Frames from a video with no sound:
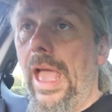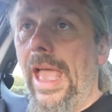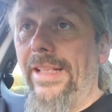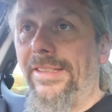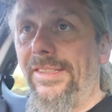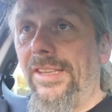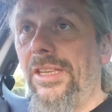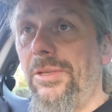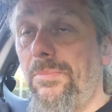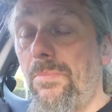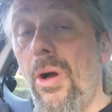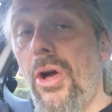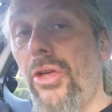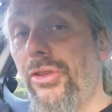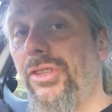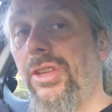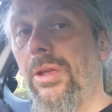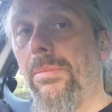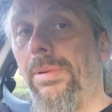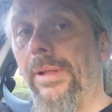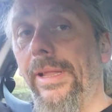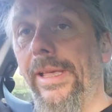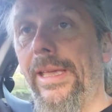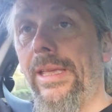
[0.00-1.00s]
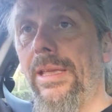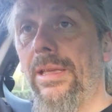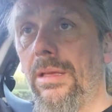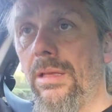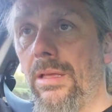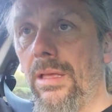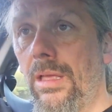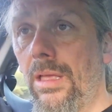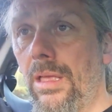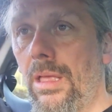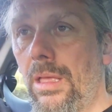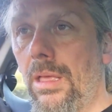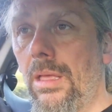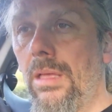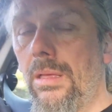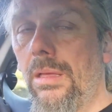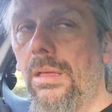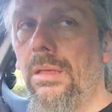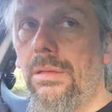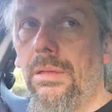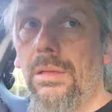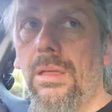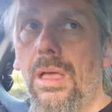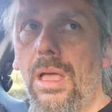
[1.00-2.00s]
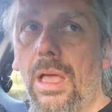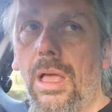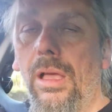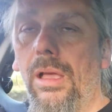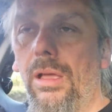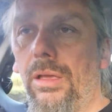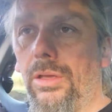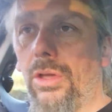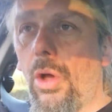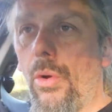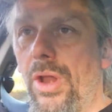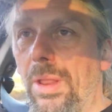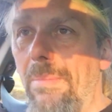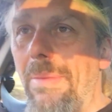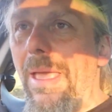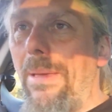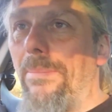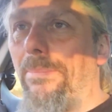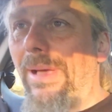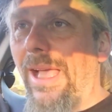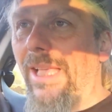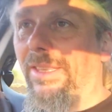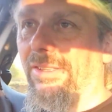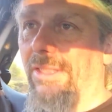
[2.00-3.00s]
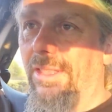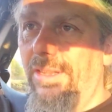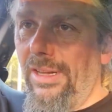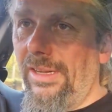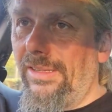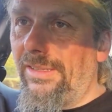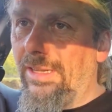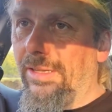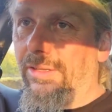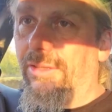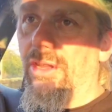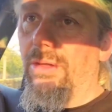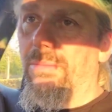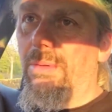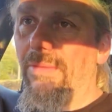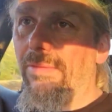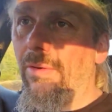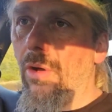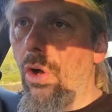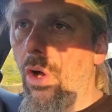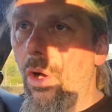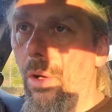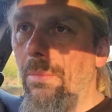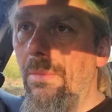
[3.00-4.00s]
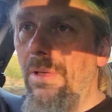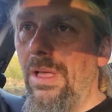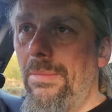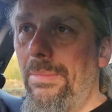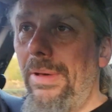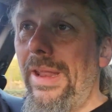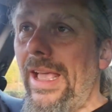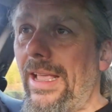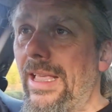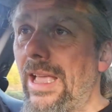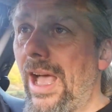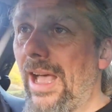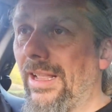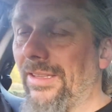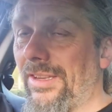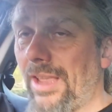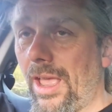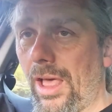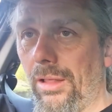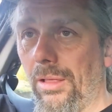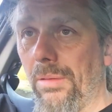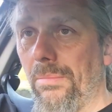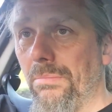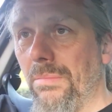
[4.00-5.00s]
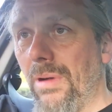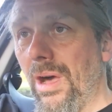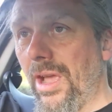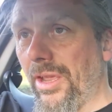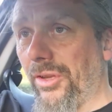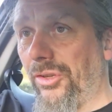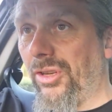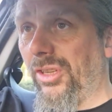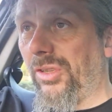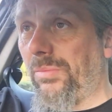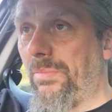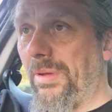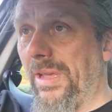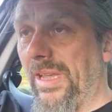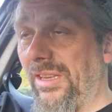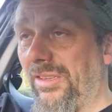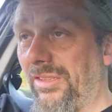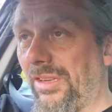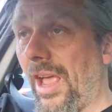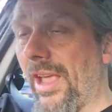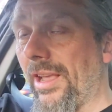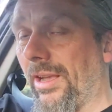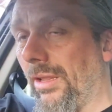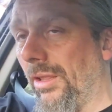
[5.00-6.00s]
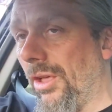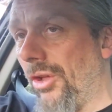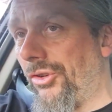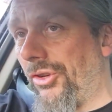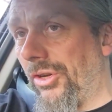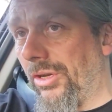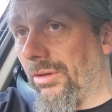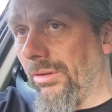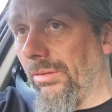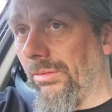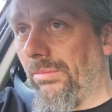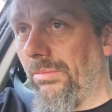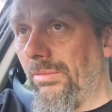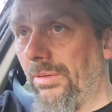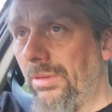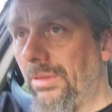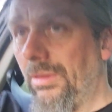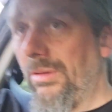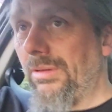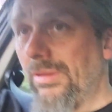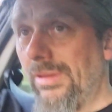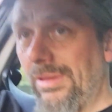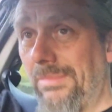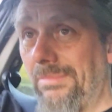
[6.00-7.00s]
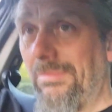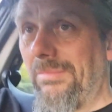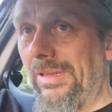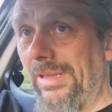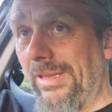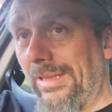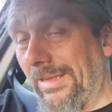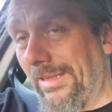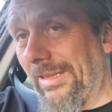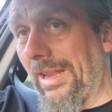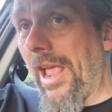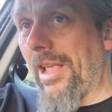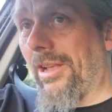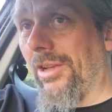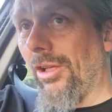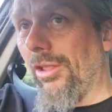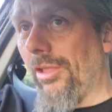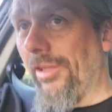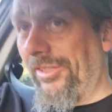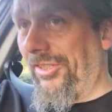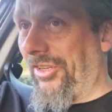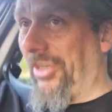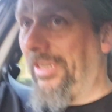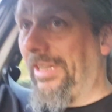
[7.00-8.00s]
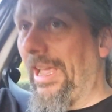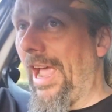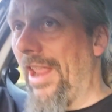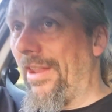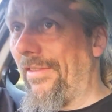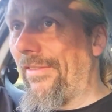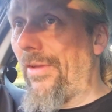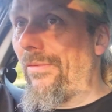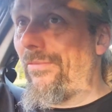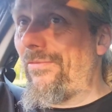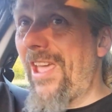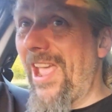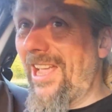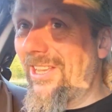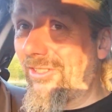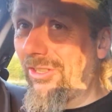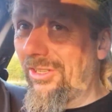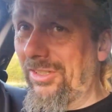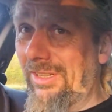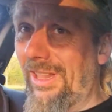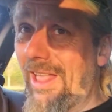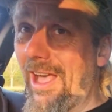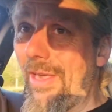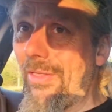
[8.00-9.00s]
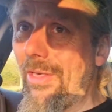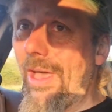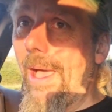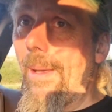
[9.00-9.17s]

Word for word: It is possibly going a bit better than it did do before. But I can't tell. It might just be psychological. Psychology kind of affects us like